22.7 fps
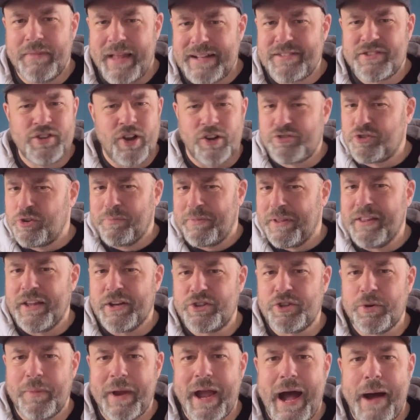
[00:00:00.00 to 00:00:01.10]
That's not something that
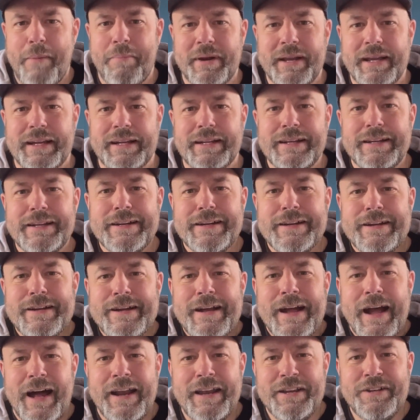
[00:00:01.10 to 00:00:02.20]
should be happening.
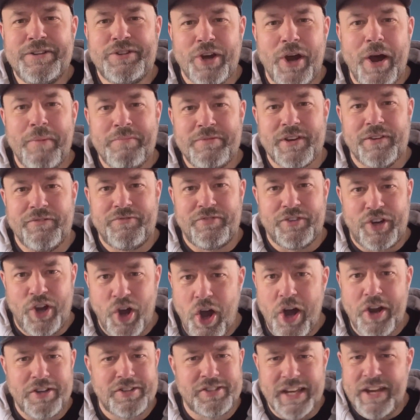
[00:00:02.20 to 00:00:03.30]
And in terms of
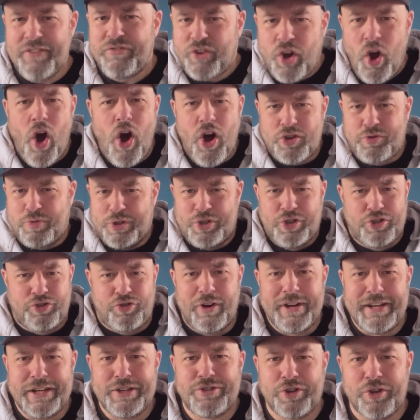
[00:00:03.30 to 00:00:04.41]
courtesy, of course, we should
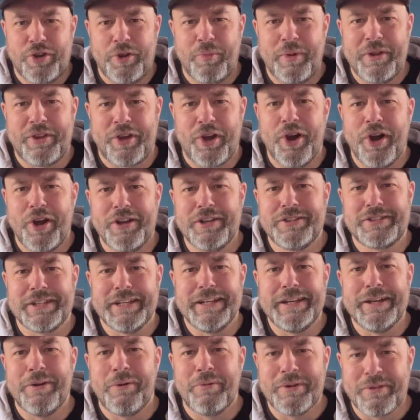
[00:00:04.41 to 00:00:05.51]
treat each other with courtesy,
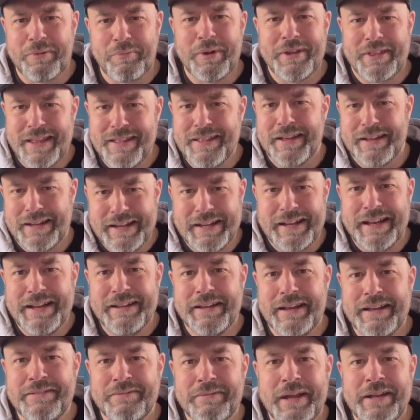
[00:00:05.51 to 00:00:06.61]
you know, within the,
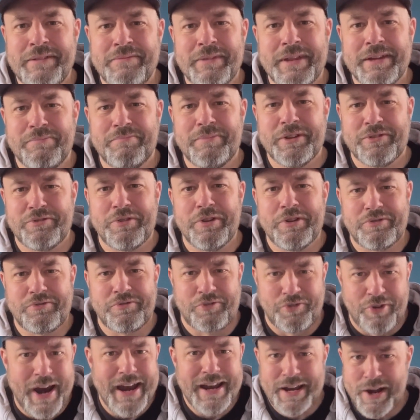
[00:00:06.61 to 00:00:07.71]
in the
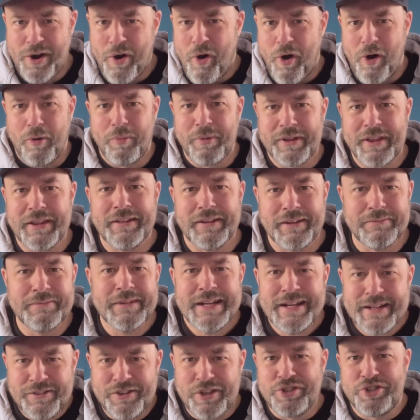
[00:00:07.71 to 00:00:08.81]
training hall, within
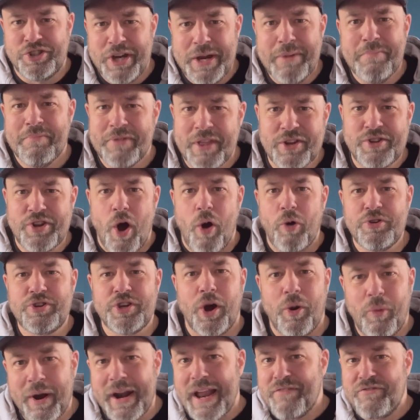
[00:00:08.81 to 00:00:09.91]
the gym, the
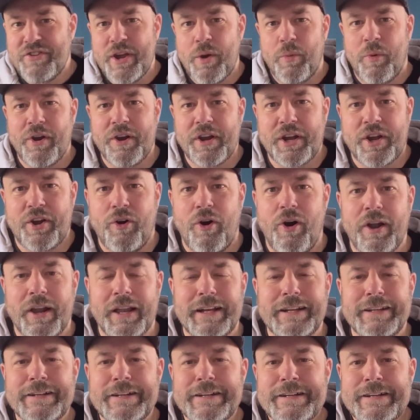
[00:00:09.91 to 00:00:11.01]
dojo, whatever you want to call
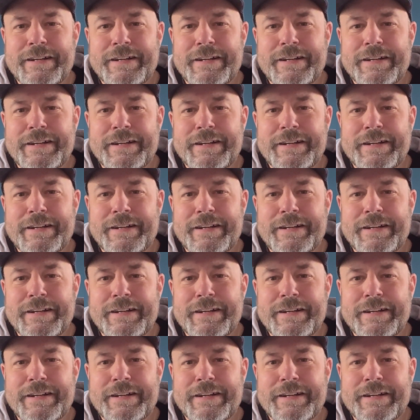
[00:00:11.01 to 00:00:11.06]
it.